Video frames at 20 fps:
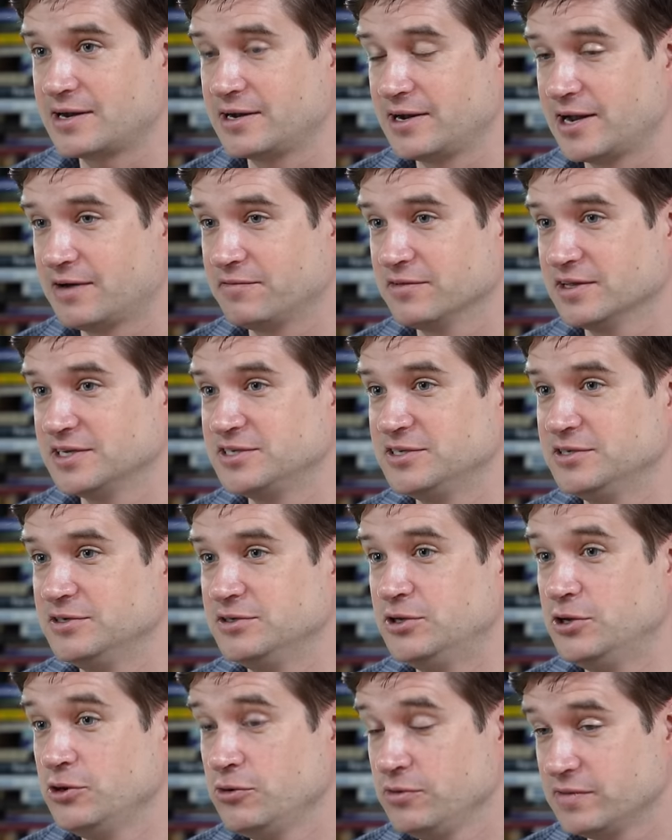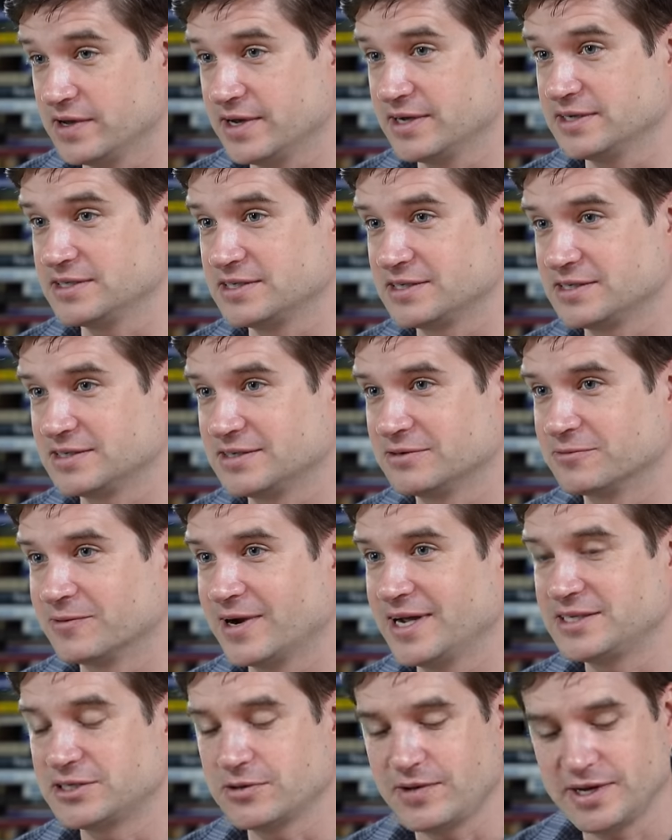of novelists do this. Yes.
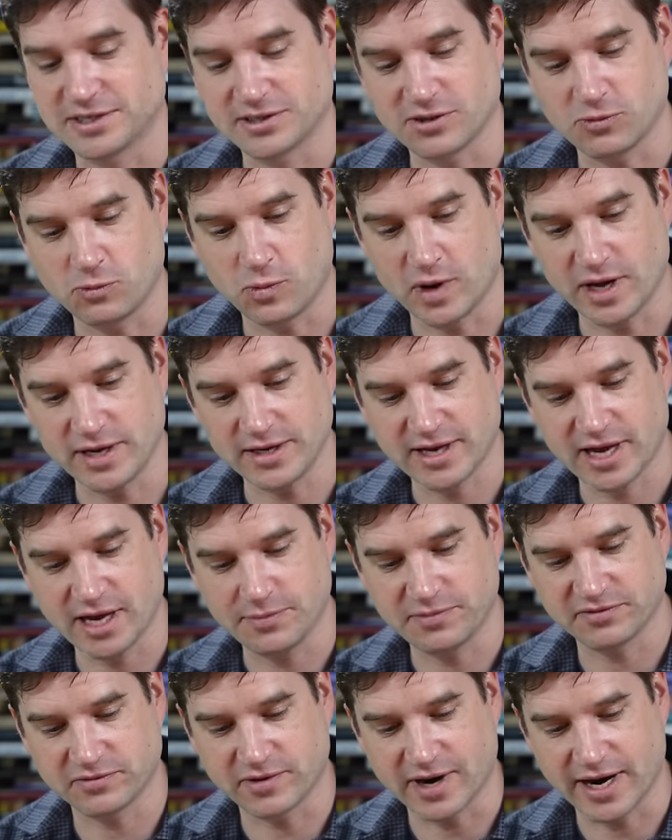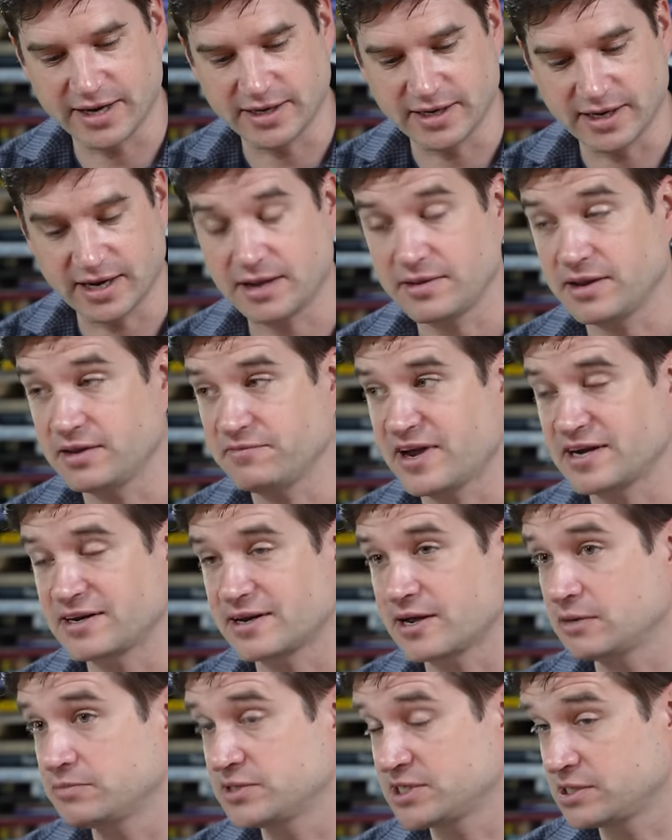Right. So it's the one type of writing. in fact,
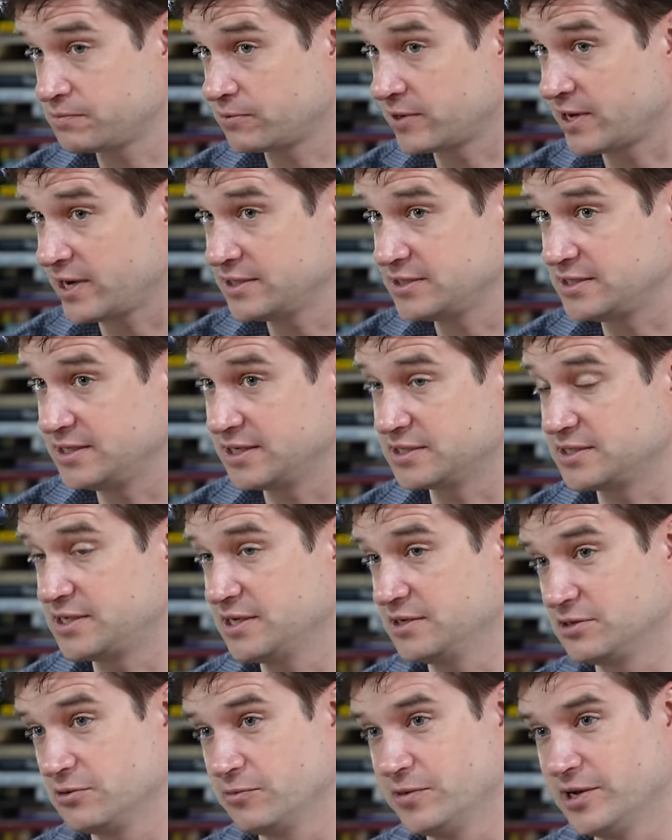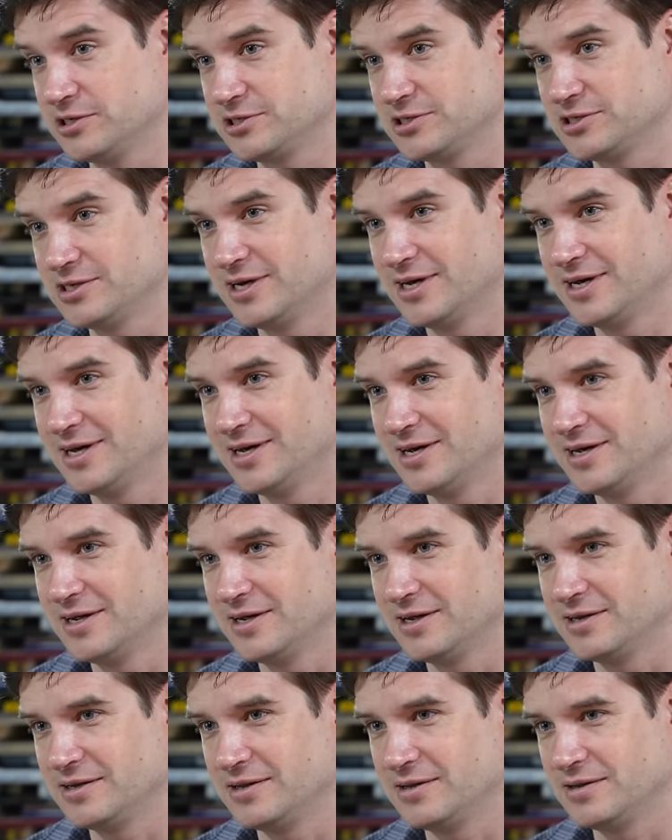I'm surprised the extent to which
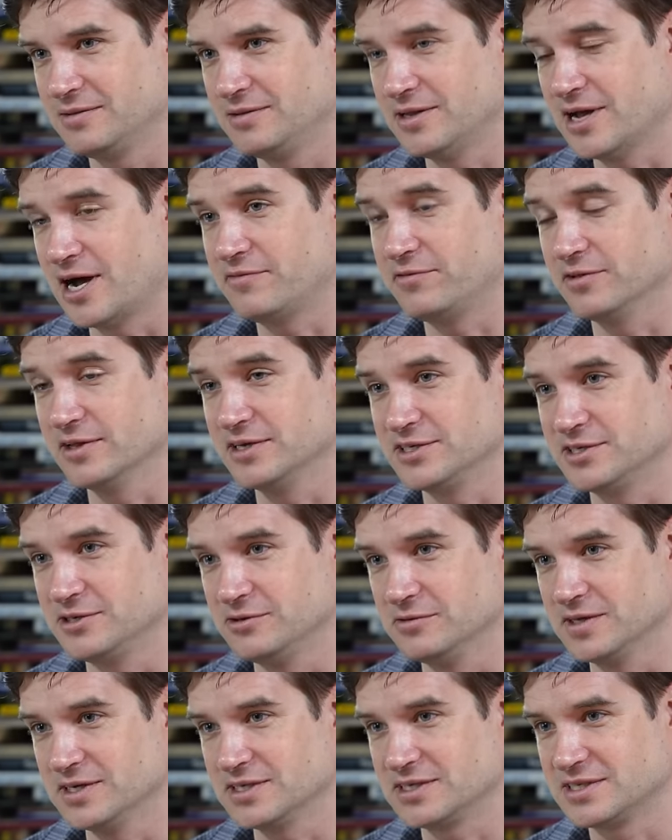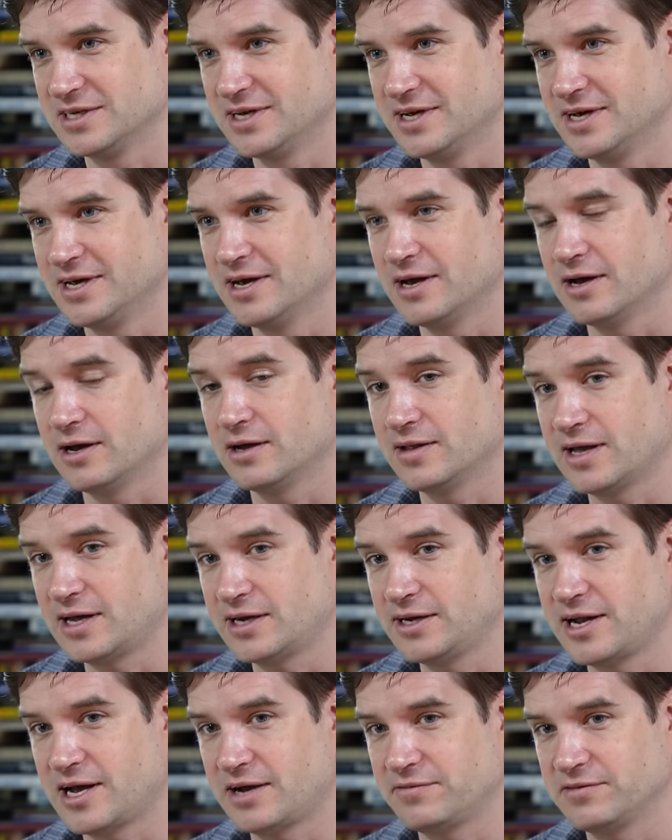novelists do this. A lot
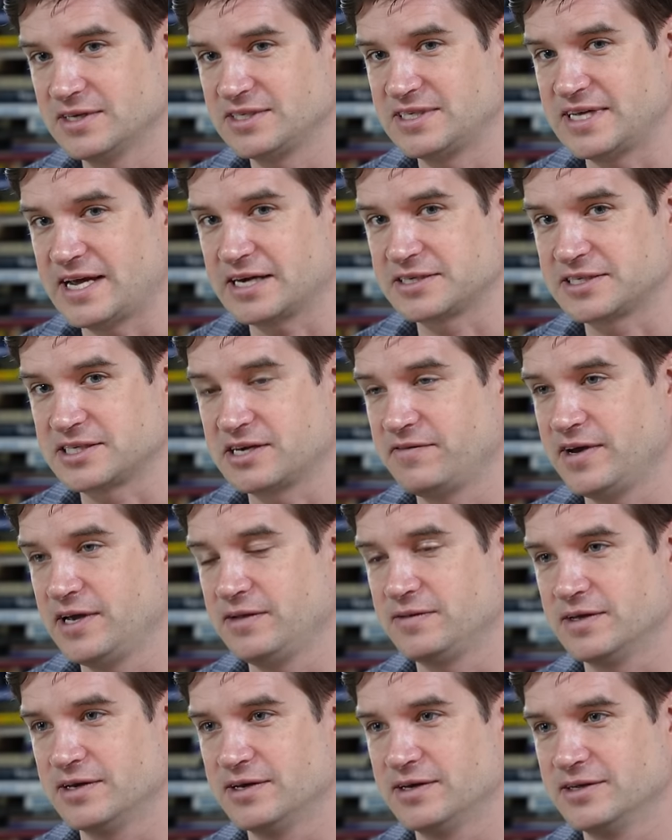of novelists excavate the